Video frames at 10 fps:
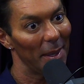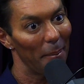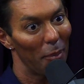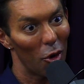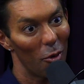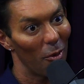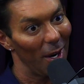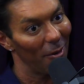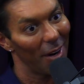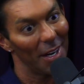And boom,
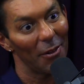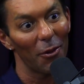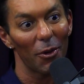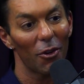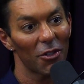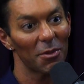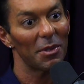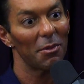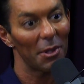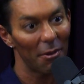ran right into it. Cost
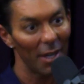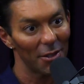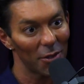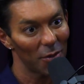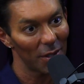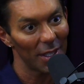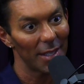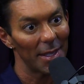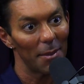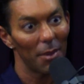me $3,000 just for the
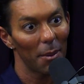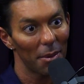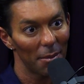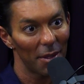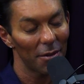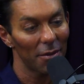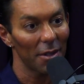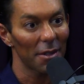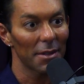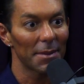goddamn bumper,
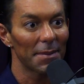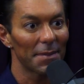motherfucker.